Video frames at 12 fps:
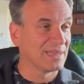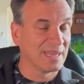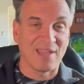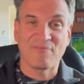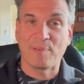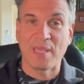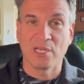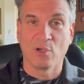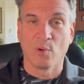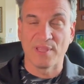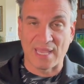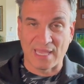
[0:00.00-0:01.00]
left panel
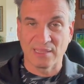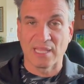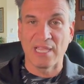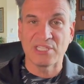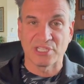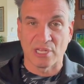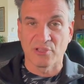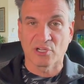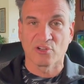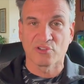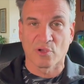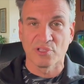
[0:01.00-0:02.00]
where the headlights and other
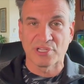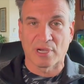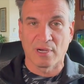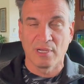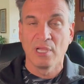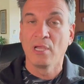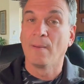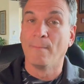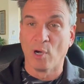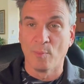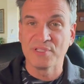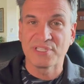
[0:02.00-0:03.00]
controls are
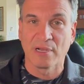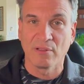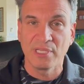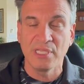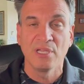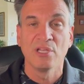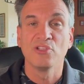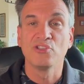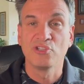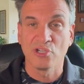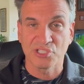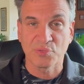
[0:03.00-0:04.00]
momentarily
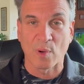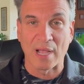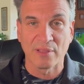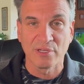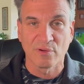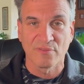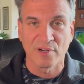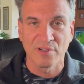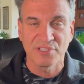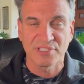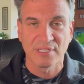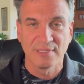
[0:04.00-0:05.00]
just while in
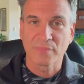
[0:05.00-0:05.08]
reverse.